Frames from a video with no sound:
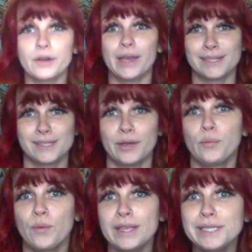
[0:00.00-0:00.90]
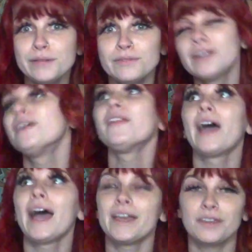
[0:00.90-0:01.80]
Okay, so once you've done all
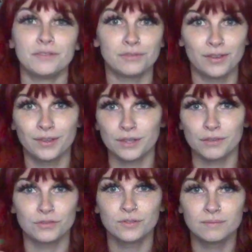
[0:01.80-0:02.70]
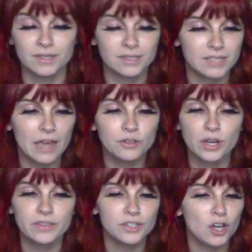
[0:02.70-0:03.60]
that, you've towel
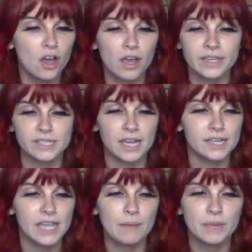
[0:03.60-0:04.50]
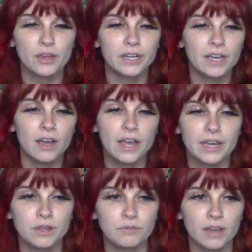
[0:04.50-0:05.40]
dried the dog, he's got his happy hoodie
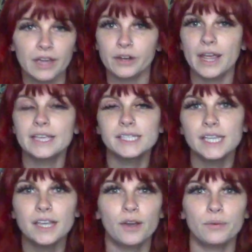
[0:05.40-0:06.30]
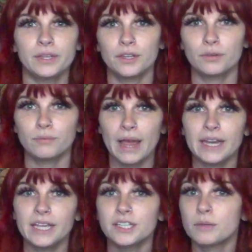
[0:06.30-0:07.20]
on, you've got your AC going, you're
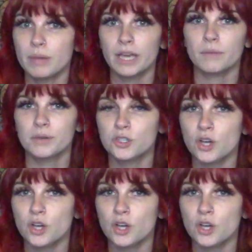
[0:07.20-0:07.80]
ready to pick up your